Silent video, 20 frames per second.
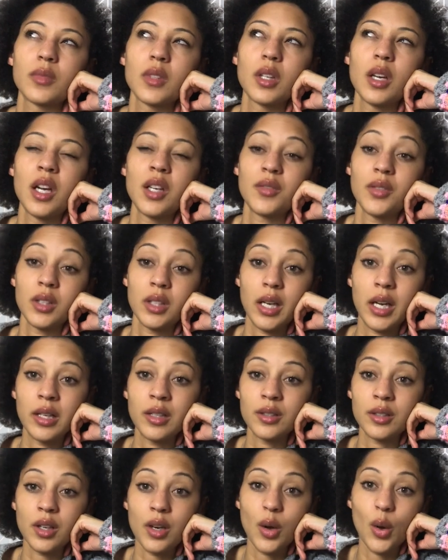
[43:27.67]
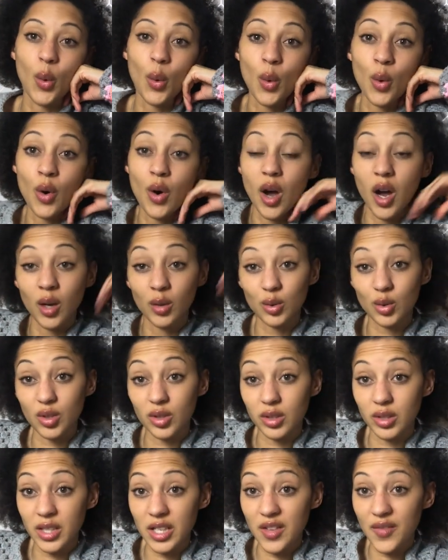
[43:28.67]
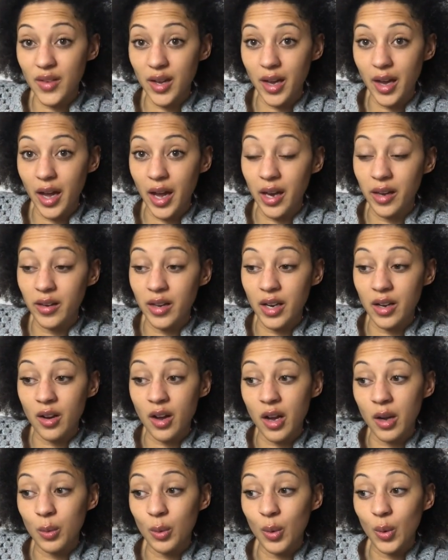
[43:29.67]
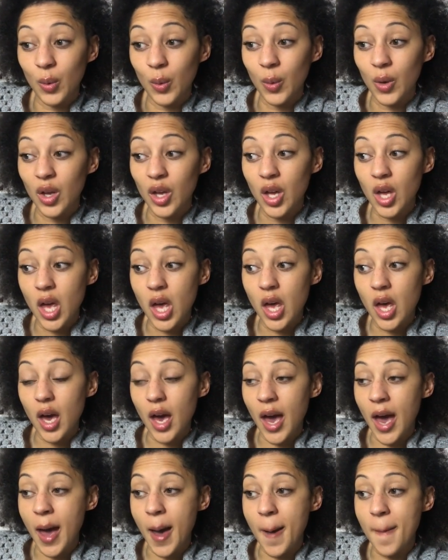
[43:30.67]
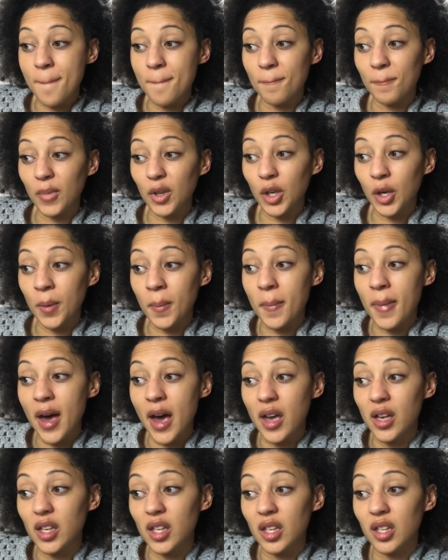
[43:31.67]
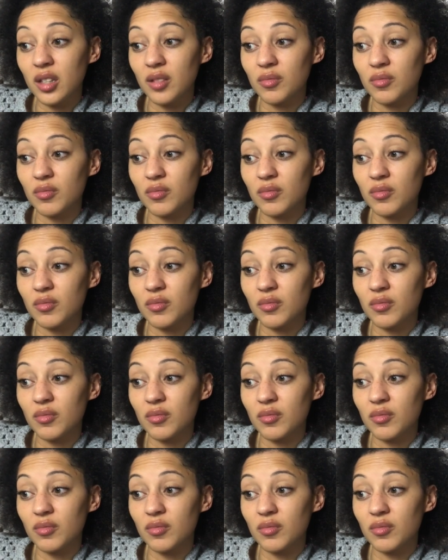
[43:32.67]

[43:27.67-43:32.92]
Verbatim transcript: advent calendar, or I'll just leave it and then I will come back.